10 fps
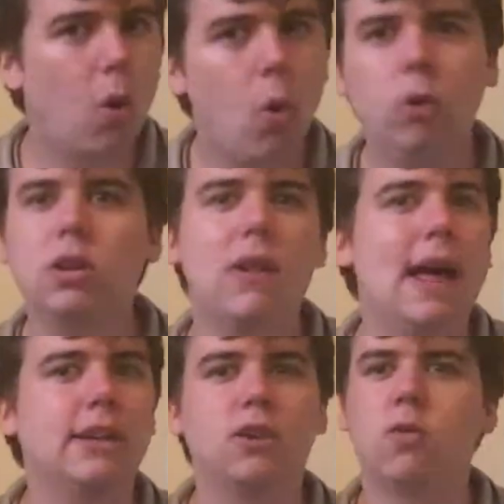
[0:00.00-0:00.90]
old
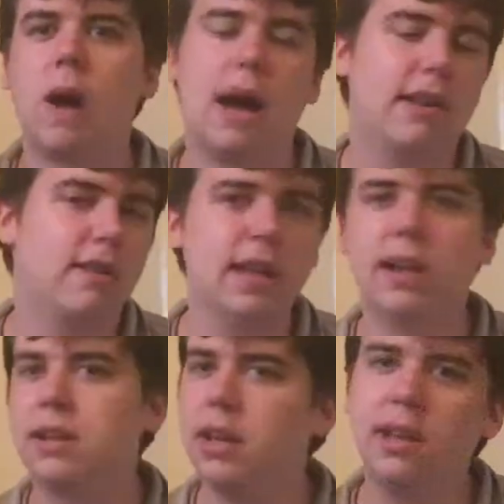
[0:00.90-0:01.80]
classic rock,
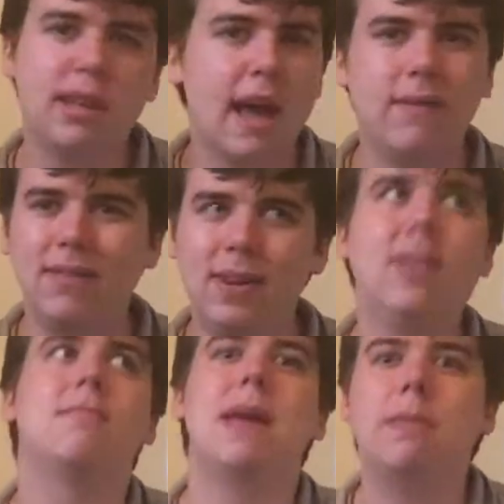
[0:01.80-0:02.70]
60s,
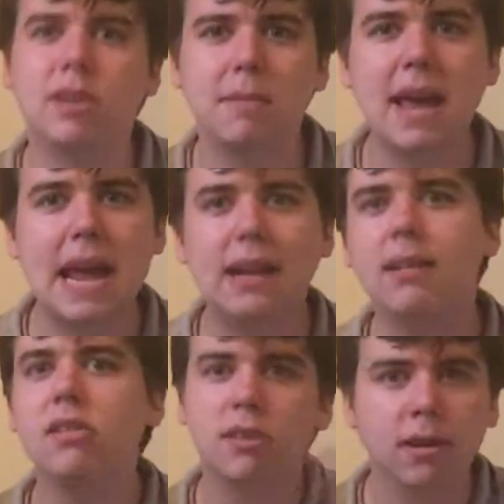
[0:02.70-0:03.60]
70s, maybe some
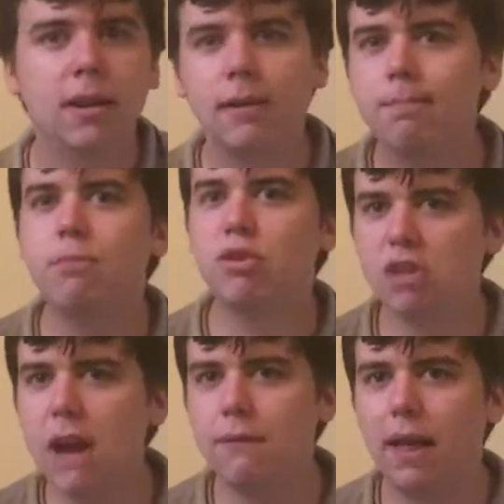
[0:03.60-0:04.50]
80s,
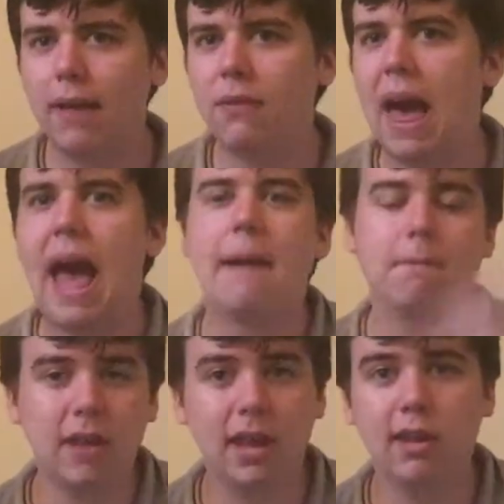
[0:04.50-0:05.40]
stuff like that
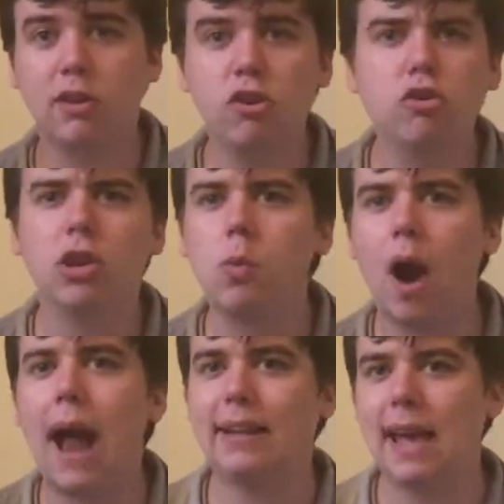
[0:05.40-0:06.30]
is usually
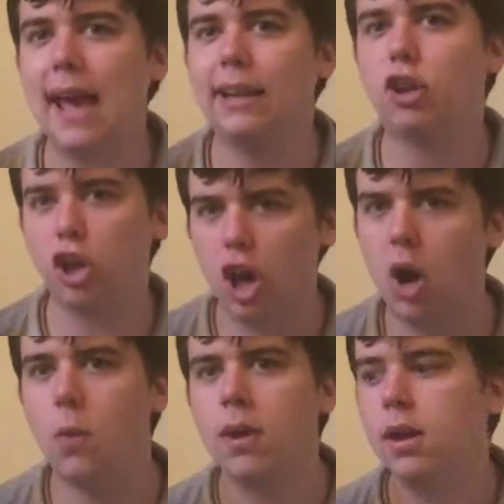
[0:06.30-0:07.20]
where I tend to
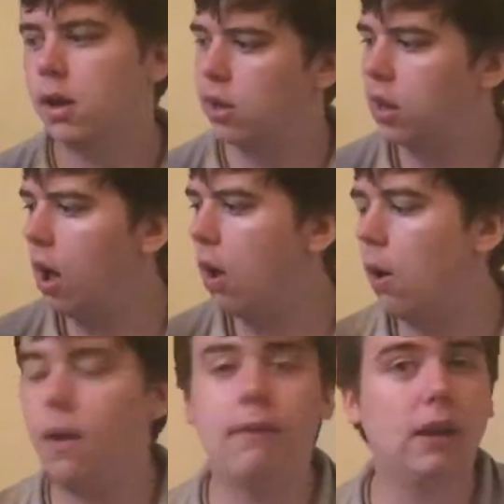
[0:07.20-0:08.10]
go.
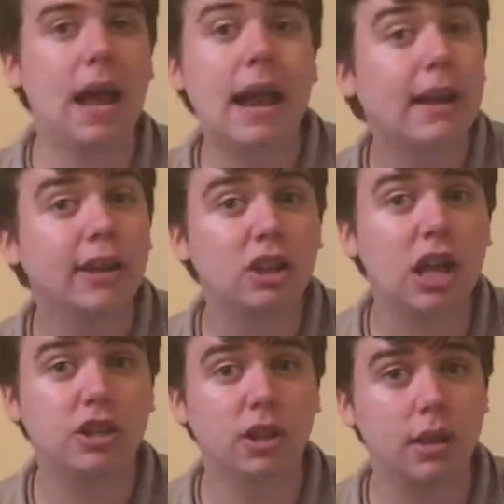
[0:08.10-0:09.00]
So if you got any
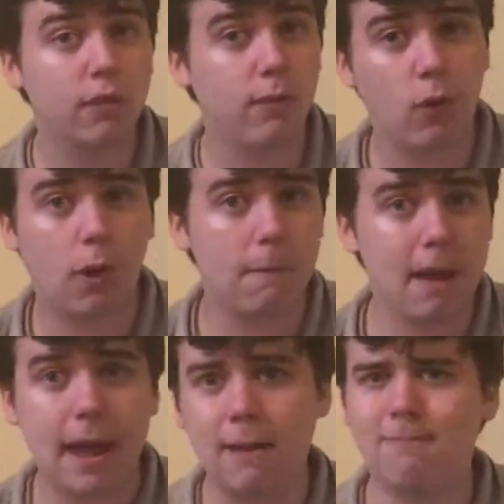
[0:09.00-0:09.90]
suggestions for
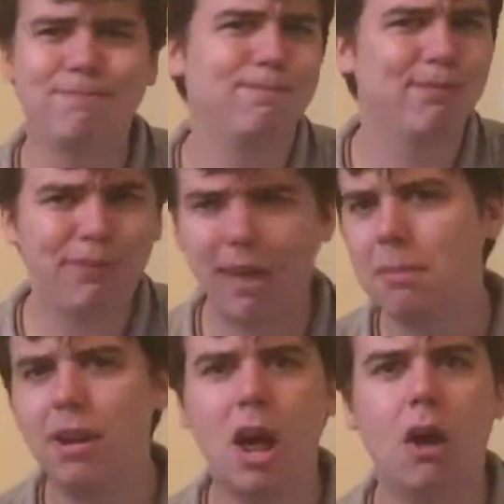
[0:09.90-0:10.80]
me,
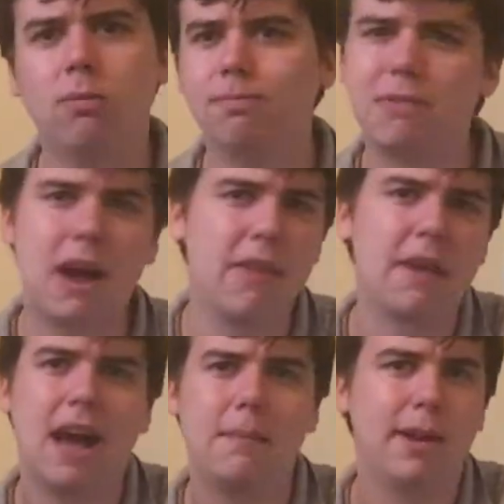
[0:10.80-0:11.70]
let me know down in
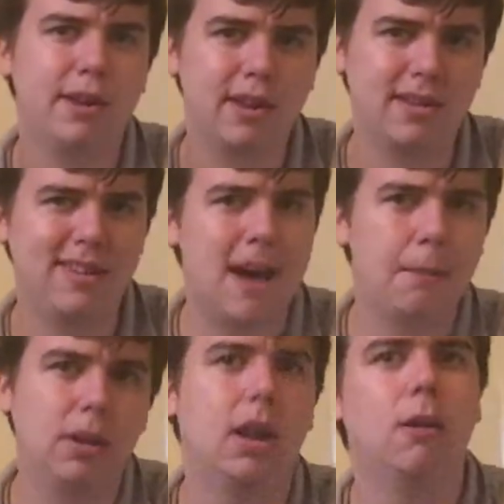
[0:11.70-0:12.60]
the comments
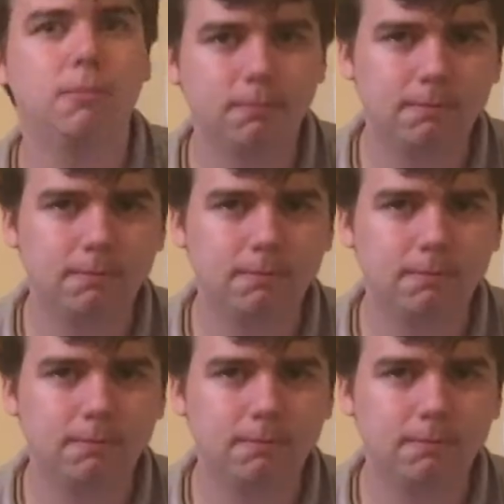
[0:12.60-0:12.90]
down below.